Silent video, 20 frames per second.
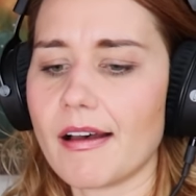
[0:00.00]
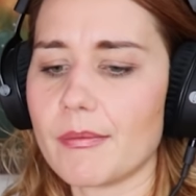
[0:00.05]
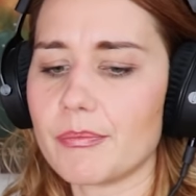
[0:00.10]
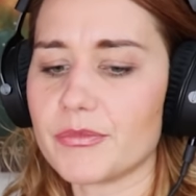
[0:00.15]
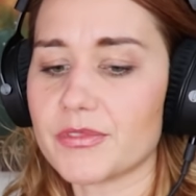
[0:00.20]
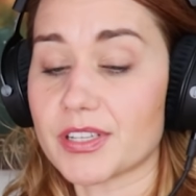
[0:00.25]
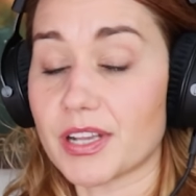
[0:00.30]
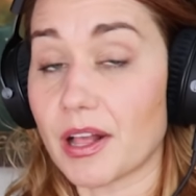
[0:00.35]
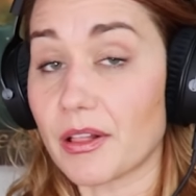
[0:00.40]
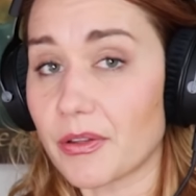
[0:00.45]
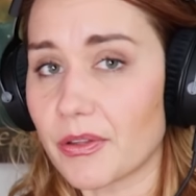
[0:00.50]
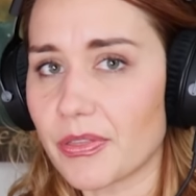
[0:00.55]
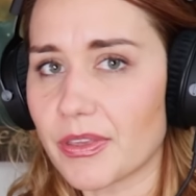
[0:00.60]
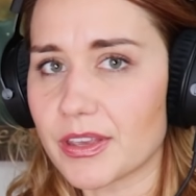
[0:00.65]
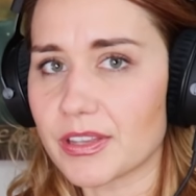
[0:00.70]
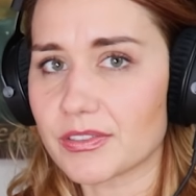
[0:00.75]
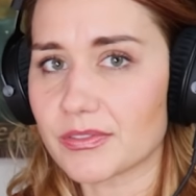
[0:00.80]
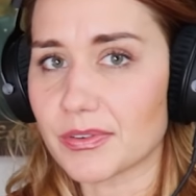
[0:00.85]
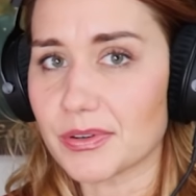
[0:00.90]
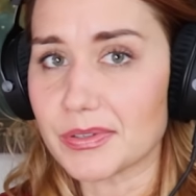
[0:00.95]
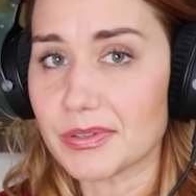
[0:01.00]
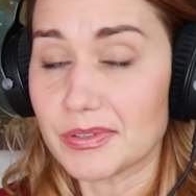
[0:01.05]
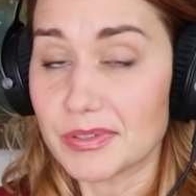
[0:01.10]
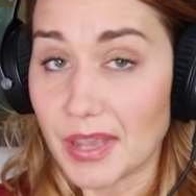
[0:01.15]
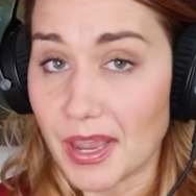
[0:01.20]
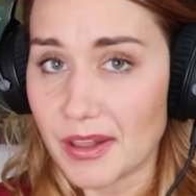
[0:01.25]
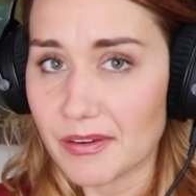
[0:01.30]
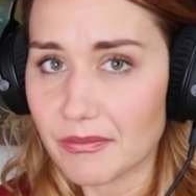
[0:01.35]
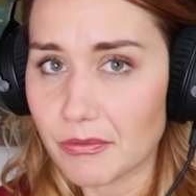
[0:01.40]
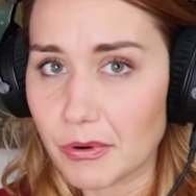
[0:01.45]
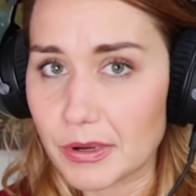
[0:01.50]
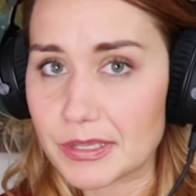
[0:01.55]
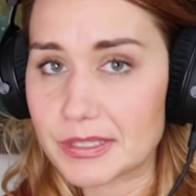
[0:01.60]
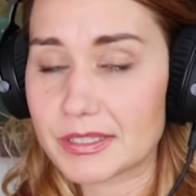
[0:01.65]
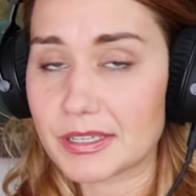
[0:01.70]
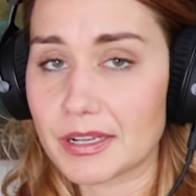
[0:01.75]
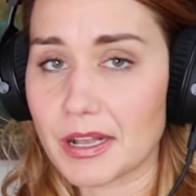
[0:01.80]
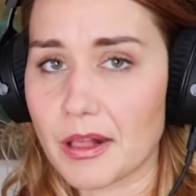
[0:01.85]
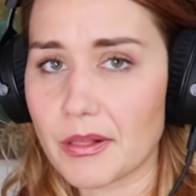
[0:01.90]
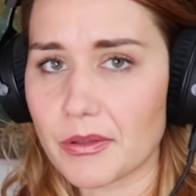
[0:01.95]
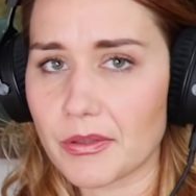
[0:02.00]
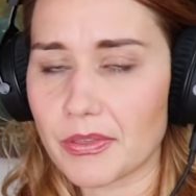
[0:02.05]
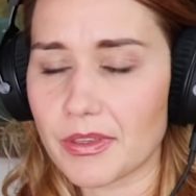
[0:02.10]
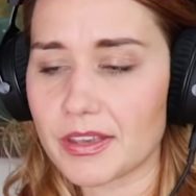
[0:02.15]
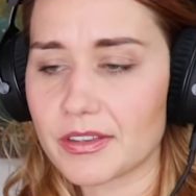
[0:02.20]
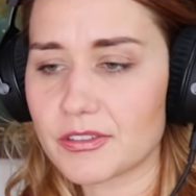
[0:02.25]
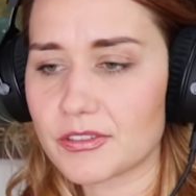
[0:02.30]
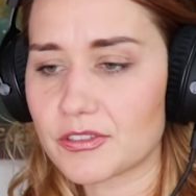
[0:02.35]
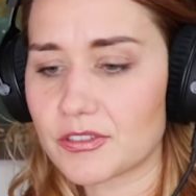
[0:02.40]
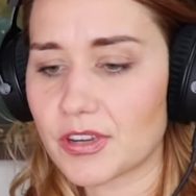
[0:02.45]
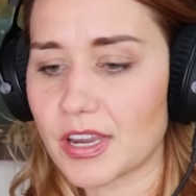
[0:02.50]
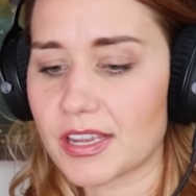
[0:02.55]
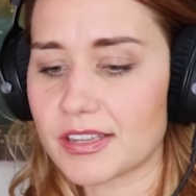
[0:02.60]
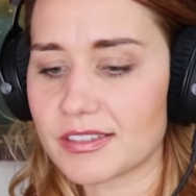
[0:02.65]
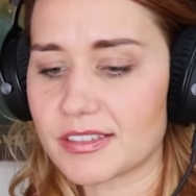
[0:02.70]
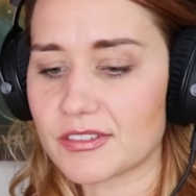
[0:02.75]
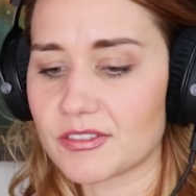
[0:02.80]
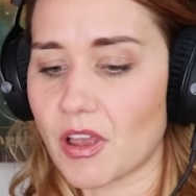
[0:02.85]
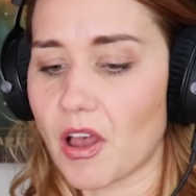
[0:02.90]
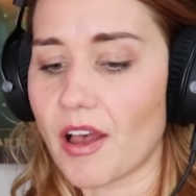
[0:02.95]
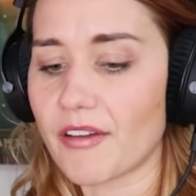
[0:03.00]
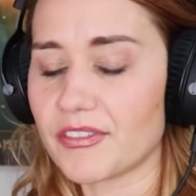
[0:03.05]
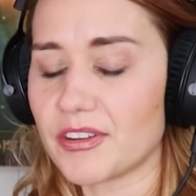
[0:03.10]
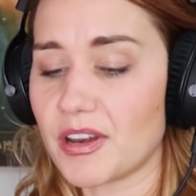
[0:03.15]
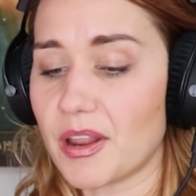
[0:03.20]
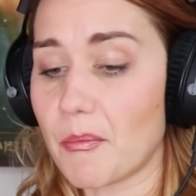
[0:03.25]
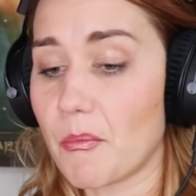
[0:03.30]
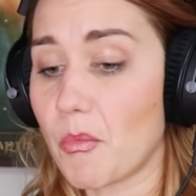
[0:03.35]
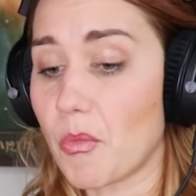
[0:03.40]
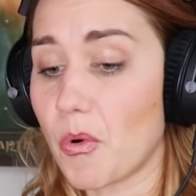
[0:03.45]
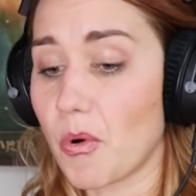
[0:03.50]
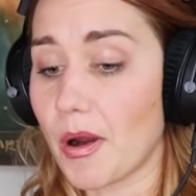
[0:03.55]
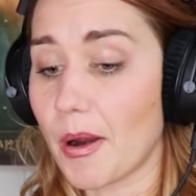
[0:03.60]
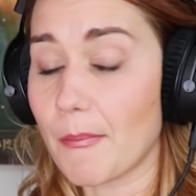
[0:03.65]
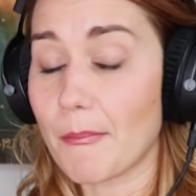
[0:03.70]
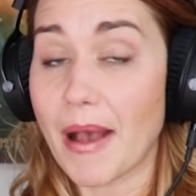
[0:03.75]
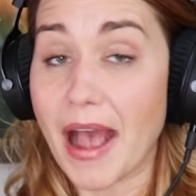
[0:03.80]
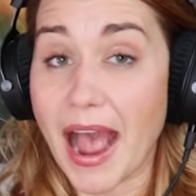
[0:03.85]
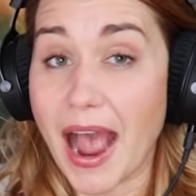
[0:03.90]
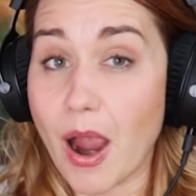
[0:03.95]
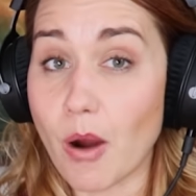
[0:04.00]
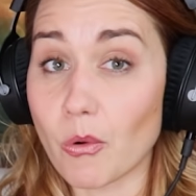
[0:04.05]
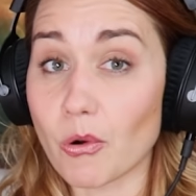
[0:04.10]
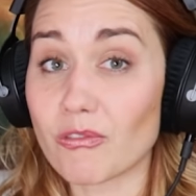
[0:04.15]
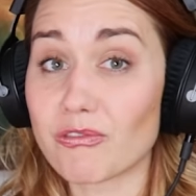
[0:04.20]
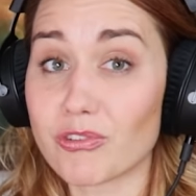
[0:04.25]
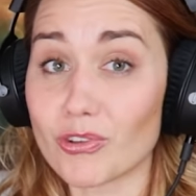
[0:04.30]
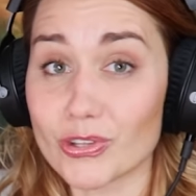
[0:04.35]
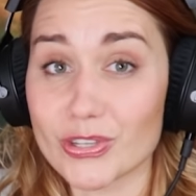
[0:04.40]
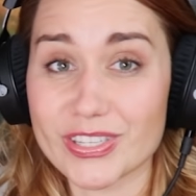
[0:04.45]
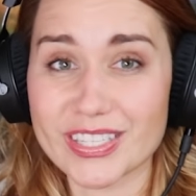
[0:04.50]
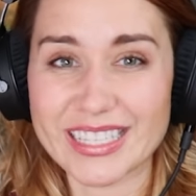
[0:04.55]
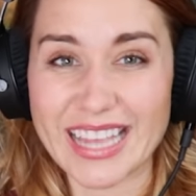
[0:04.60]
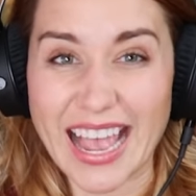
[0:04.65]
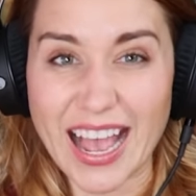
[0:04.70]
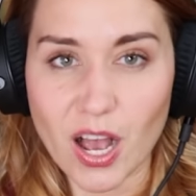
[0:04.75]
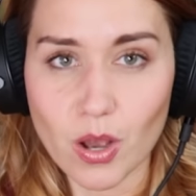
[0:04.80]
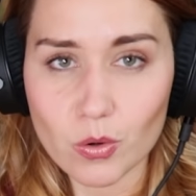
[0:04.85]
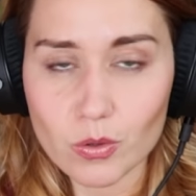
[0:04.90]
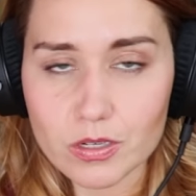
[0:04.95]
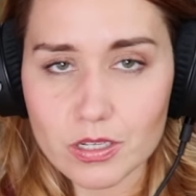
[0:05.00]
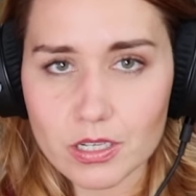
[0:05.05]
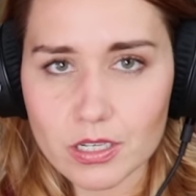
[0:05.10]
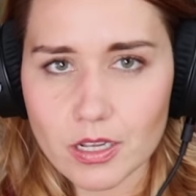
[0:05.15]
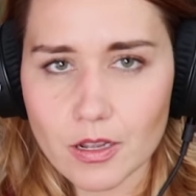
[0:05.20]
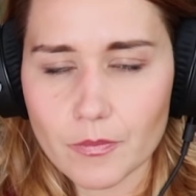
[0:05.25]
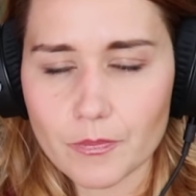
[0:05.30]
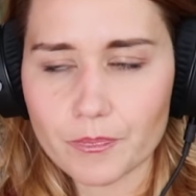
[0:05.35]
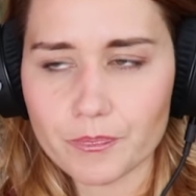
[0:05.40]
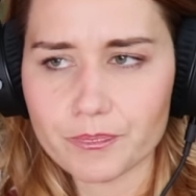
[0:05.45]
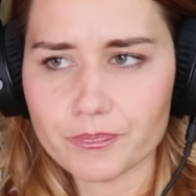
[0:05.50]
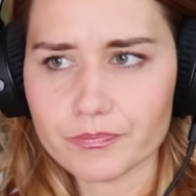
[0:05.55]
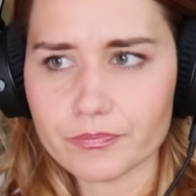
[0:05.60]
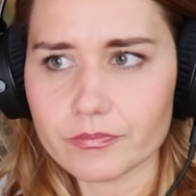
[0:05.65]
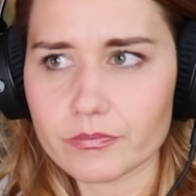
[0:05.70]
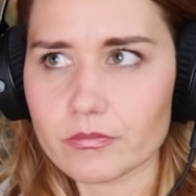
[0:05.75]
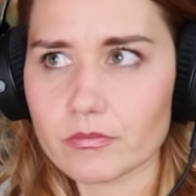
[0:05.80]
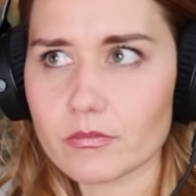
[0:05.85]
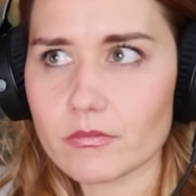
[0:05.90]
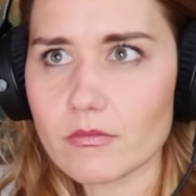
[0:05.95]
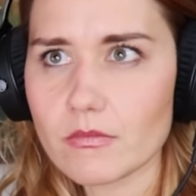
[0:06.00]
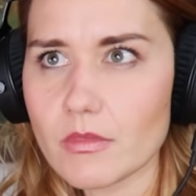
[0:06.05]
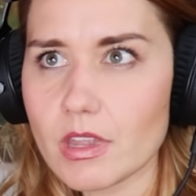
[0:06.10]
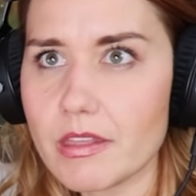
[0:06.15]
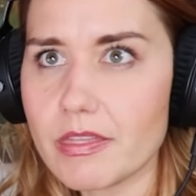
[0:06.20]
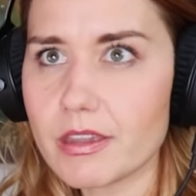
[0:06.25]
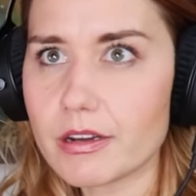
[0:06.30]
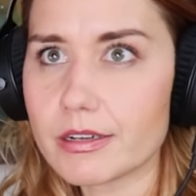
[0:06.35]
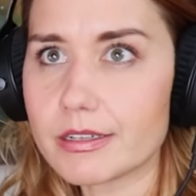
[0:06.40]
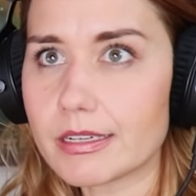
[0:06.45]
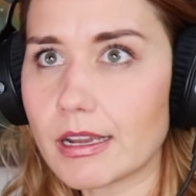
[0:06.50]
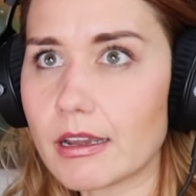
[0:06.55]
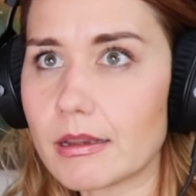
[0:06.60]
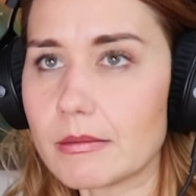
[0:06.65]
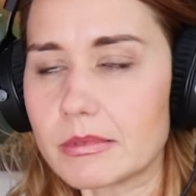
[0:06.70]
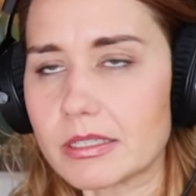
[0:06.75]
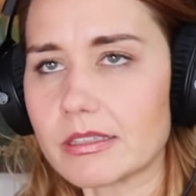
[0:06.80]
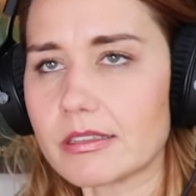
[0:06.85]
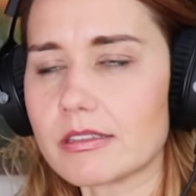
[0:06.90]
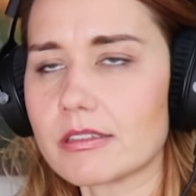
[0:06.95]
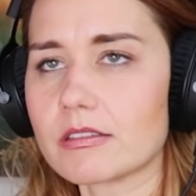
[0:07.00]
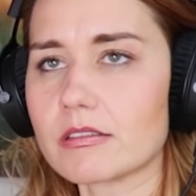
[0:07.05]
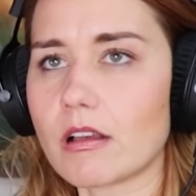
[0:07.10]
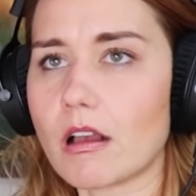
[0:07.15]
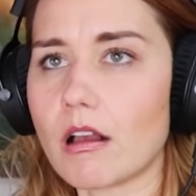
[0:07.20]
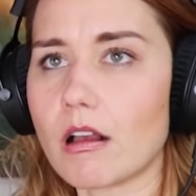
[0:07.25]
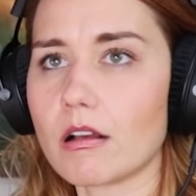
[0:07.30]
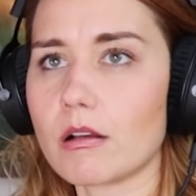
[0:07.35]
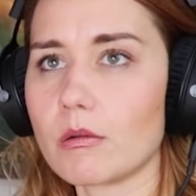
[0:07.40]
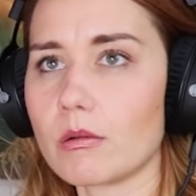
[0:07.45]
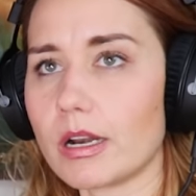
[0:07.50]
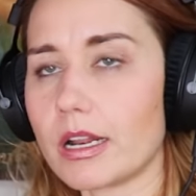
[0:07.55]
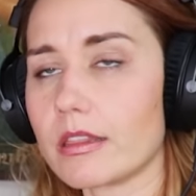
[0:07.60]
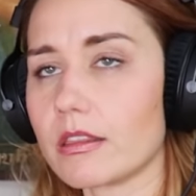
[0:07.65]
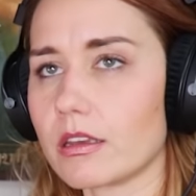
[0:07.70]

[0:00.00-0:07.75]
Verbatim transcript: um, to color things versus head voice to color things. Chest is often a more powerful sound. And there are times in the song